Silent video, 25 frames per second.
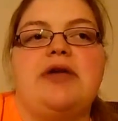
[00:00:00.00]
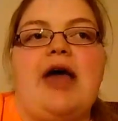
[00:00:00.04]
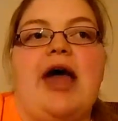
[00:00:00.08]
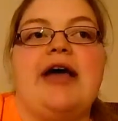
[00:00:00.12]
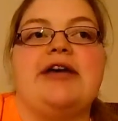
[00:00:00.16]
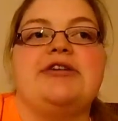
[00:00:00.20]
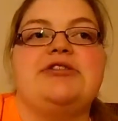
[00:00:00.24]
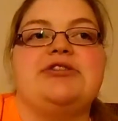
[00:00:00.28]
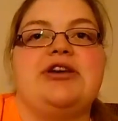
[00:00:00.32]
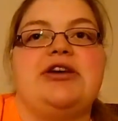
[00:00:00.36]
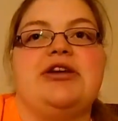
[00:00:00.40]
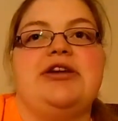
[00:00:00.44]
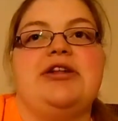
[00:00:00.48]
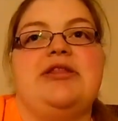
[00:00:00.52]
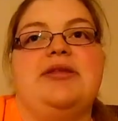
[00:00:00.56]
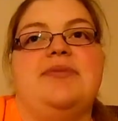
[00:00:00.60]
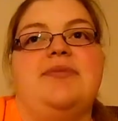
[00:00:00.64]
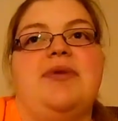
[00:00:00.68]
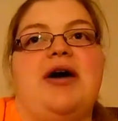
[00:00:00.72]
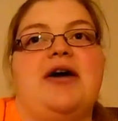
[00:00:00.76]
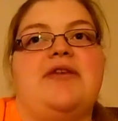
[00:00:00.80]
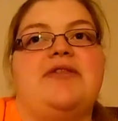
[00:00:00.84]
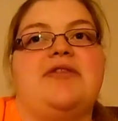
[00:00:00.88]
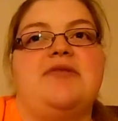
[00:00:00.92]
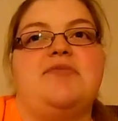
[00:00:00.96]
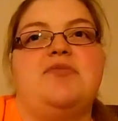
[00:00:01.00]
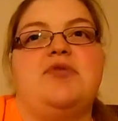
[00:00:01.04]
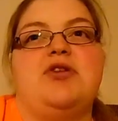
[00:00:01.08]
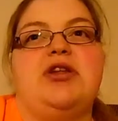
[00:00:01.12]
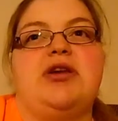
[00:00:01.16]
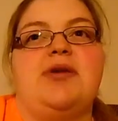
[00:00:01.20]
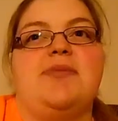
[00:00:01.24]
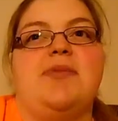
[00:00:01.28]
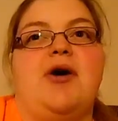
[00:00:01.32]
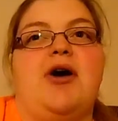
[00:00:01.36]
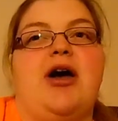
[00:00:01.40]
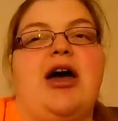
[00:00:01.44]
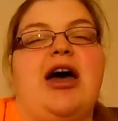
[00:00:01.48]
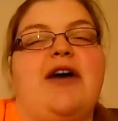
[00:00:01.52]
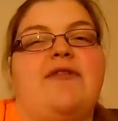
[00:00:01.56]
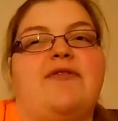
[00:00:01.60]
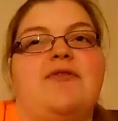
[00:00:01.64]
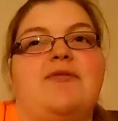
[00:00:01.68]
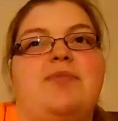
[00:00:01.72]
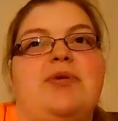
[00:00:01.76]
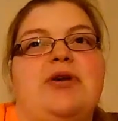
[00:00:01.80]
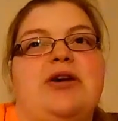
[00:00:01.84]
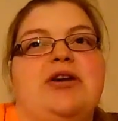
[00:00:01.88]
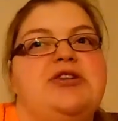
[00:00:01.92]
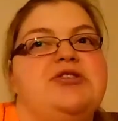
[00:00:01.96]
Actually, I did the math. I'm reading about
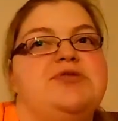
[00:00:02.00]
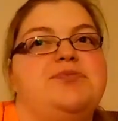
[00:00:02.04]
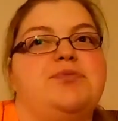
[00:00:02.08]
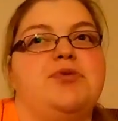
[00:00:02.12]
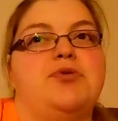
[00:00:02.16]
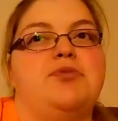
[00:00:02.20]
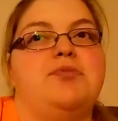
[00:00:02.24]
half a page